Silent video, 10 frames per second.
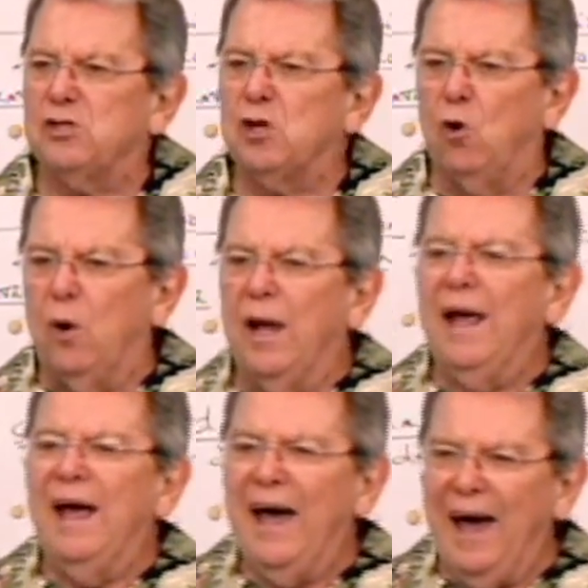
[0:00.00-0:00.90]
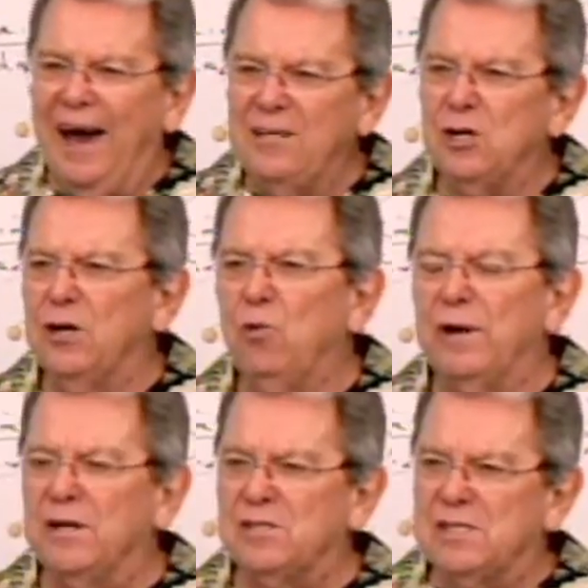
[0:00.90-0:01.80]
So actually
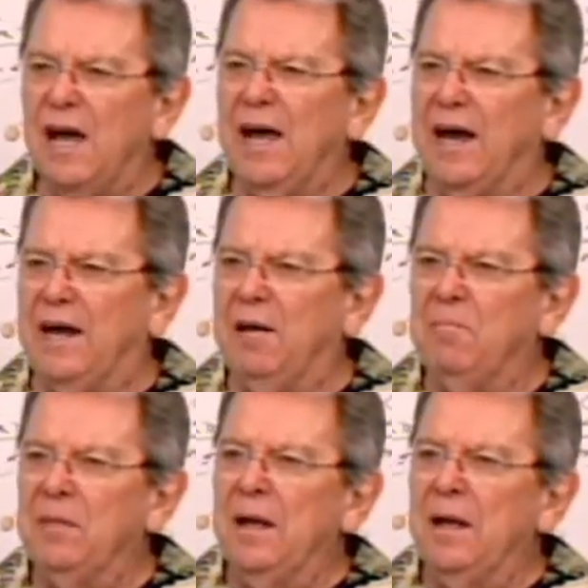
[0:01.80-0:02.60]
what it's saying,